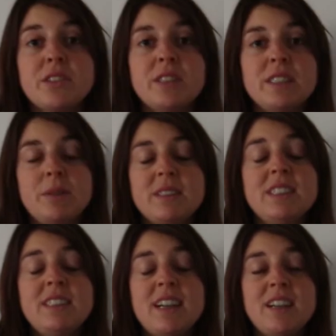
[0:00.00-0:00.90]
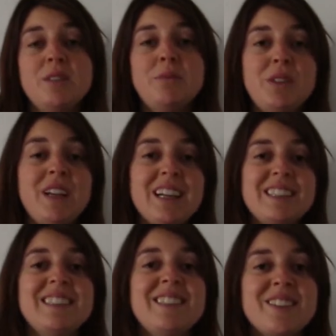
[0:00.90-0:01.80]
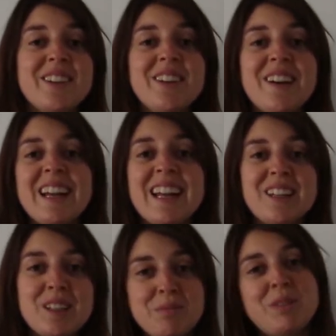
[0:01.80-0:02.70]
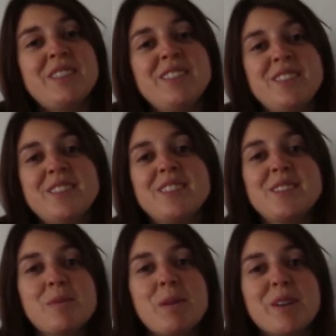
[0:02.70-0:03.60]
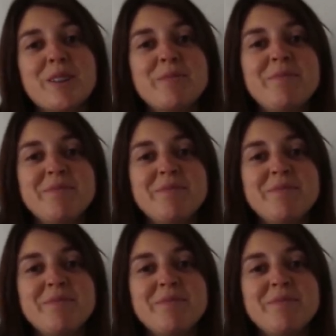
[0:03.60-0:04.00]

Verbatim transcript: So this was it. I hope you liked this video and I hope to see you soon on Spotahome.